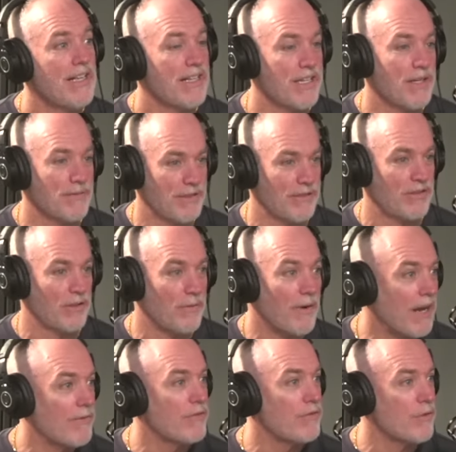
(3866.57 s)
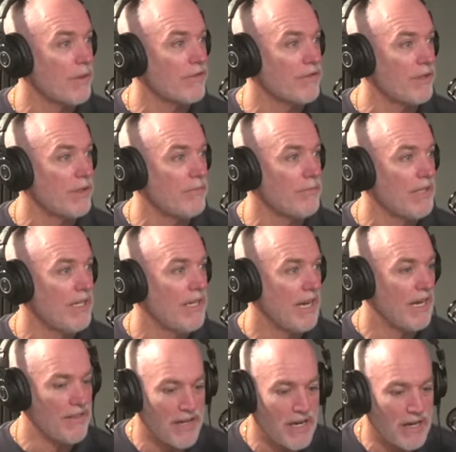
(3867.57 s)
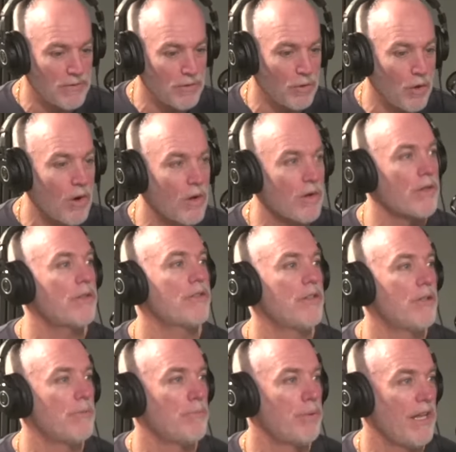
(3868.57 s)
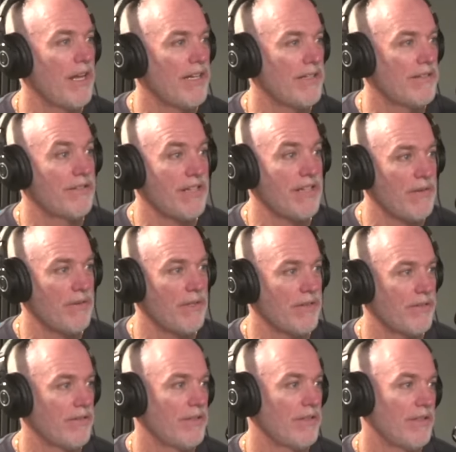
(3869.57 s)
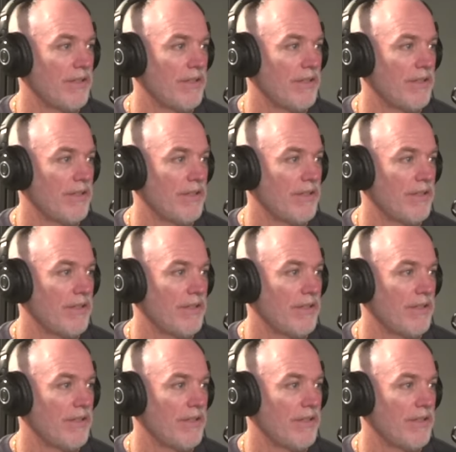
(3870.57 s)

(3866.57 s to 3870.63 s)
Like you have to survive short term and then have longer term planned savings,